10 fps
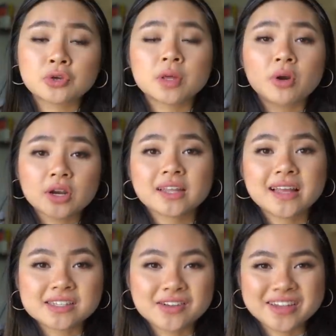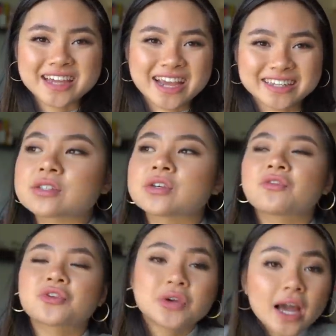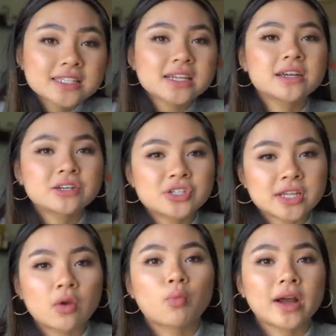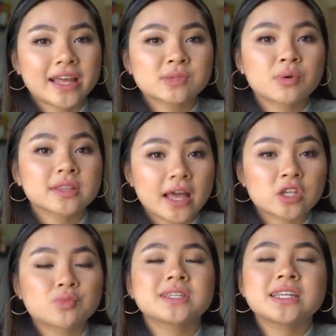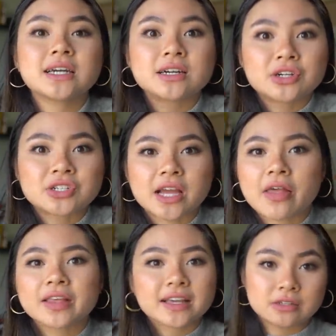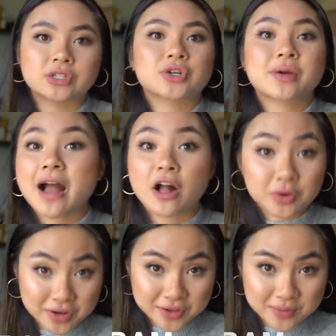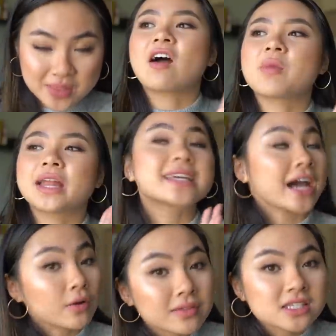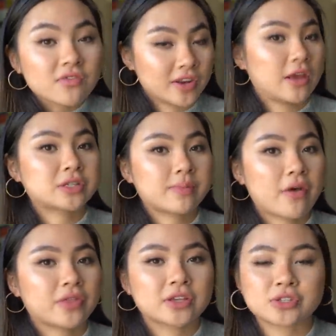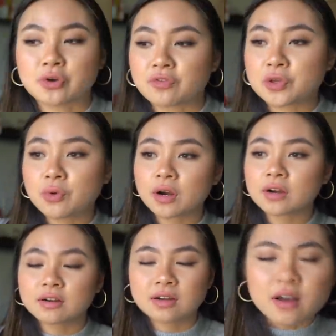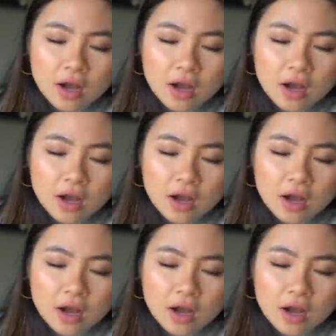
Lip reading: Cue the marketing lesson of the day. So for you guys to understand what gets more likes, we need to understand the Instagram algorithm. I've made countless videos about this, so if you are